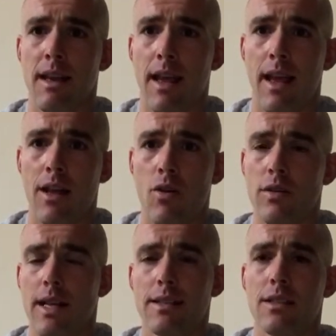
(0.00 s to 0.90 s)
And
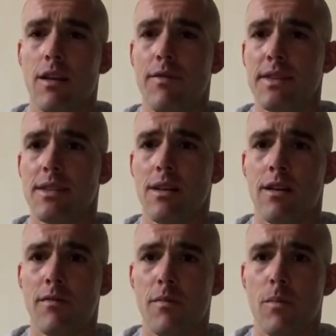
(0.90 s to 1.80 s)
all that stuff is
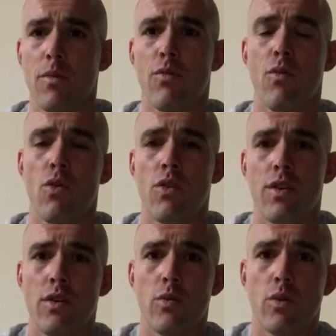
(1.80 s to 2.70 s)
done before
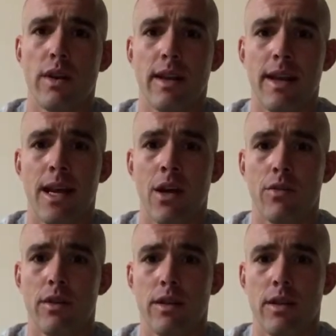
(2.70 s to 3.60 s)
you're working out.